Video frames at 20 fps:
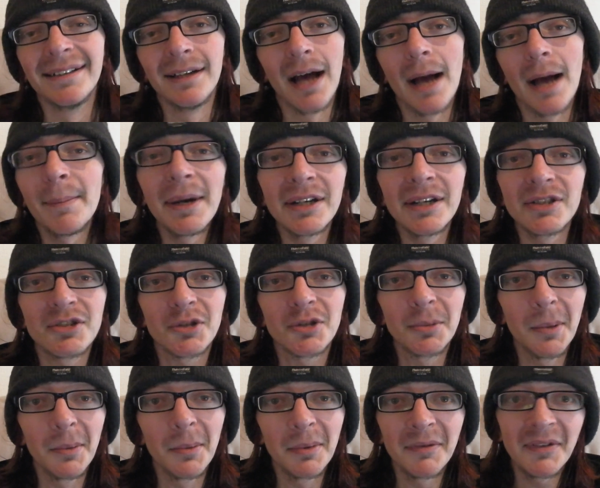I might just
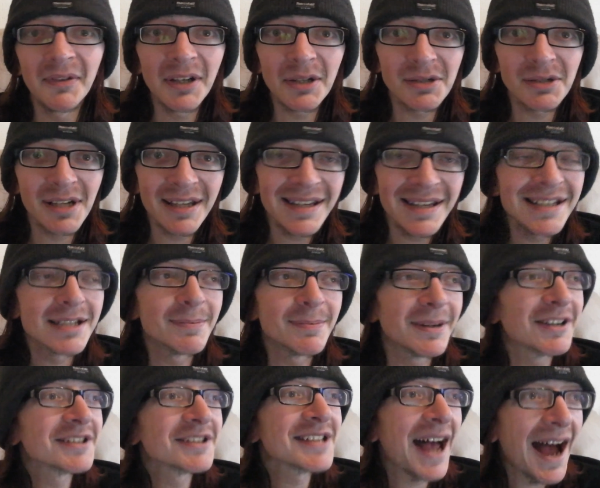come up with videos like this
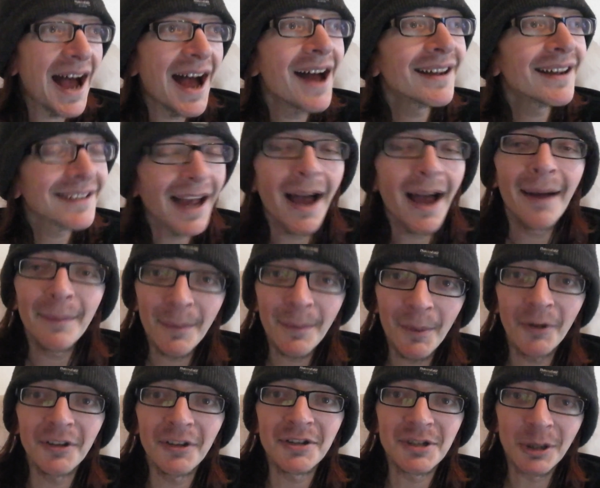because I can't be
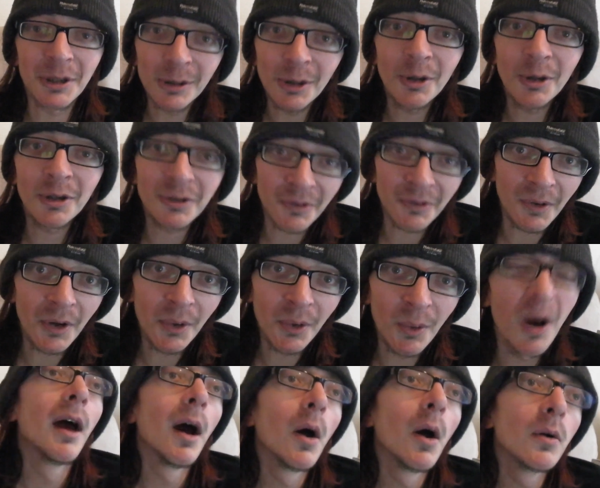bothered to look
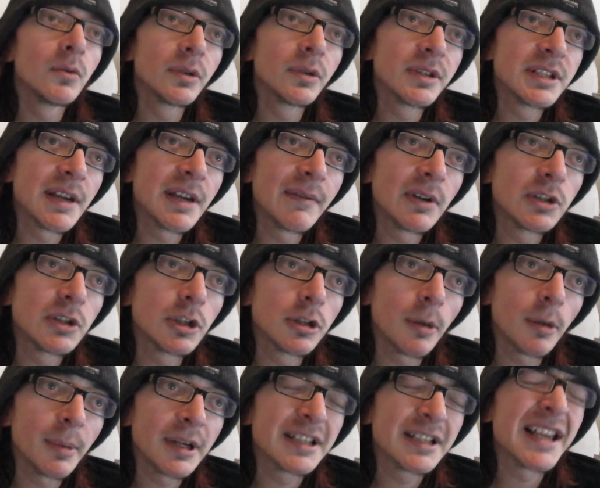through 172
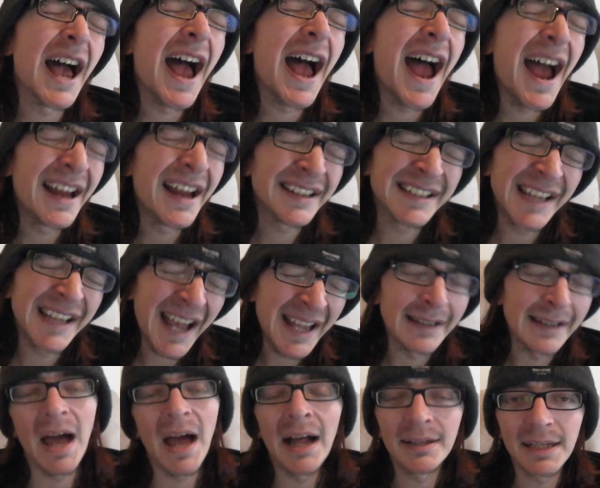topics
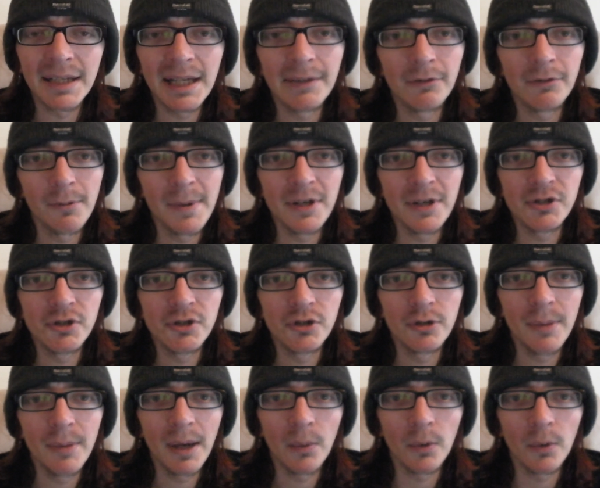again. I'll get information you
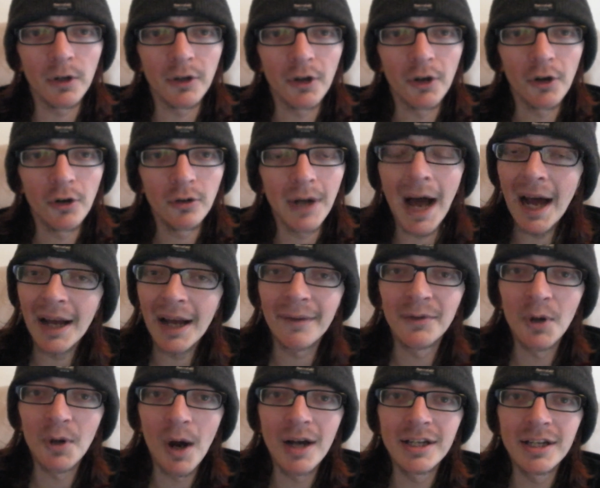might want to know. I have
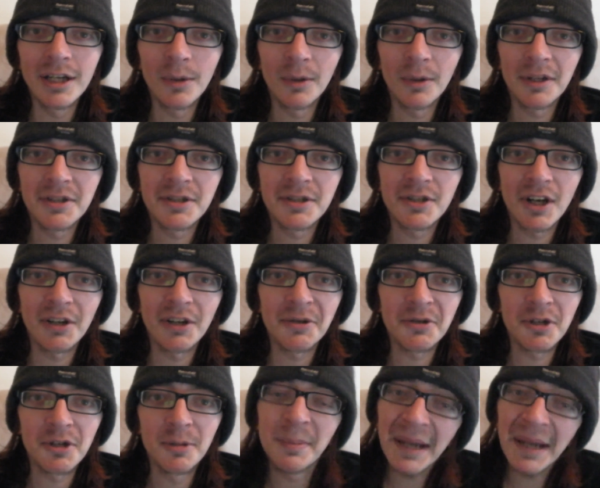no idea what this channel is
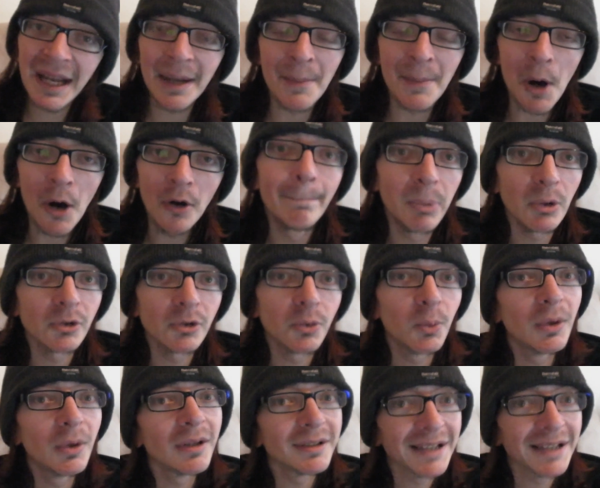going to be anymore, but
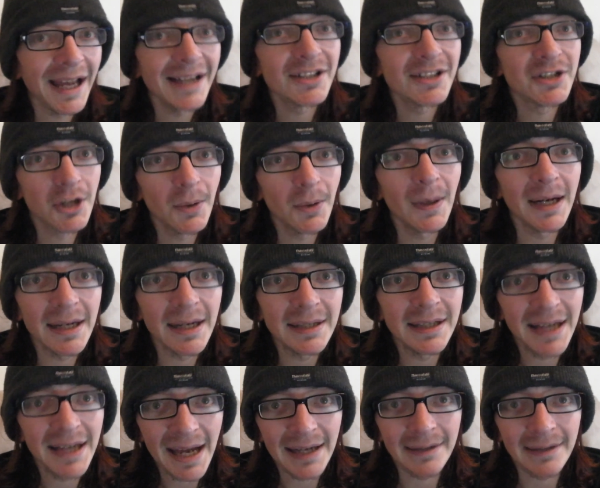we'll get to it in
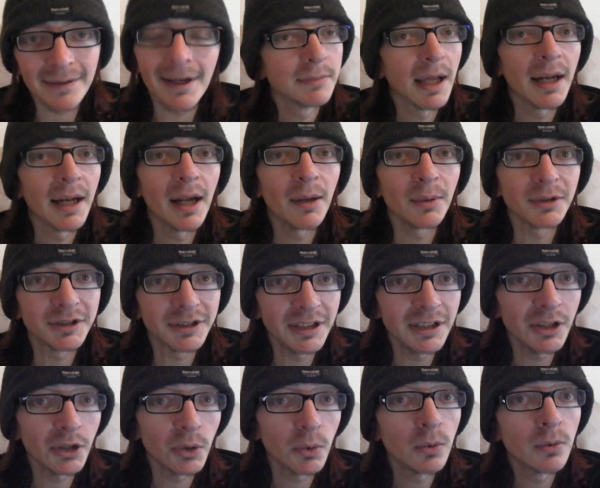the end. And I will
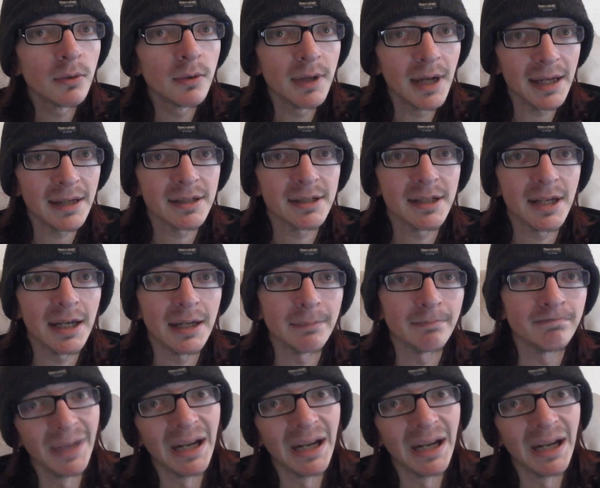see you next time.